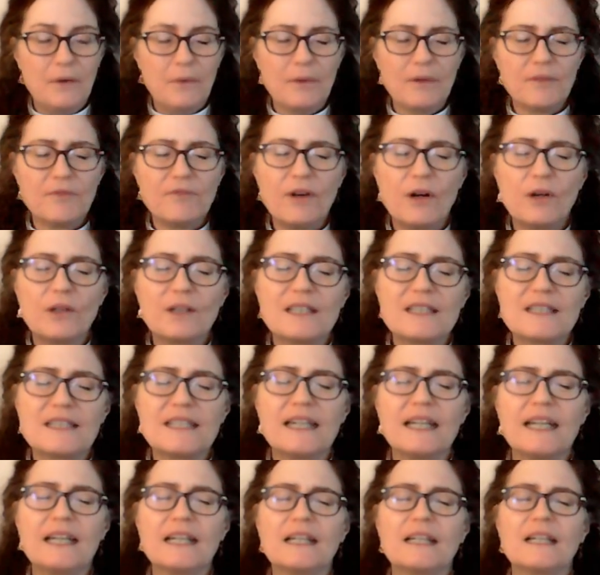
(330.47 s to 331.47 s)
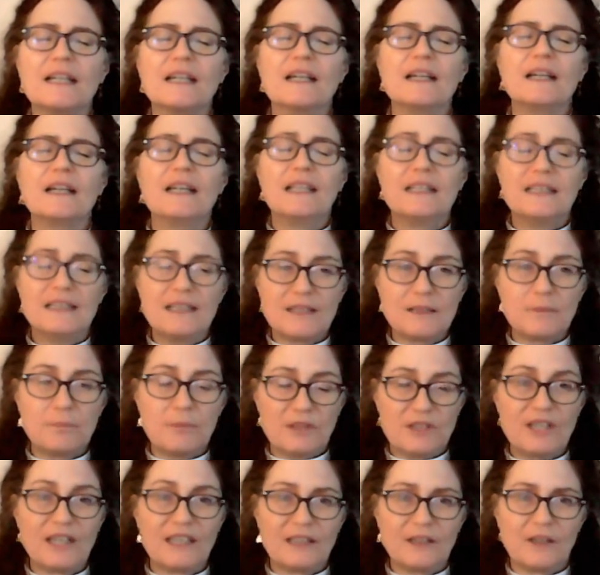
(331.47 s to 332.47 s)
We're focusing in this
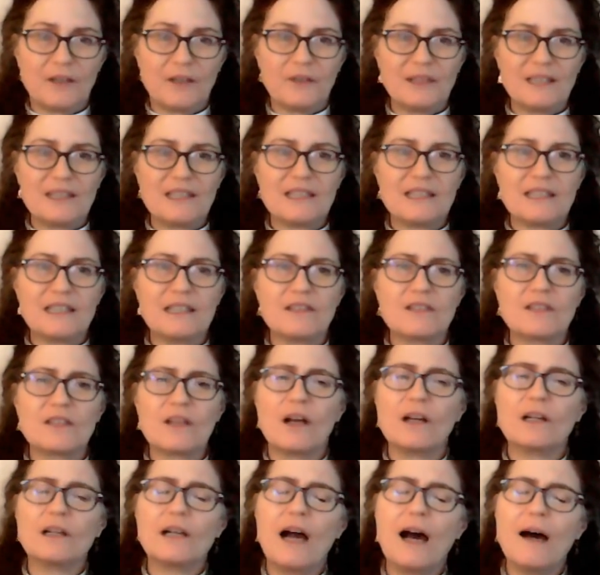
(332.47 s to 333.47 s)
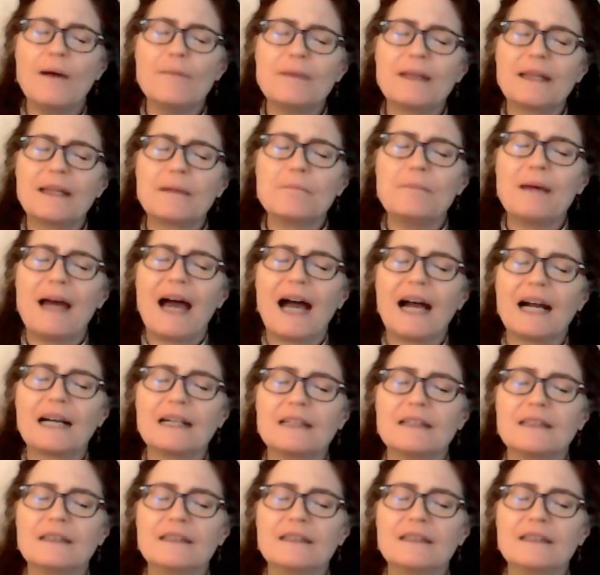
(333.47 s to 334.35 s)
particular instance on coming back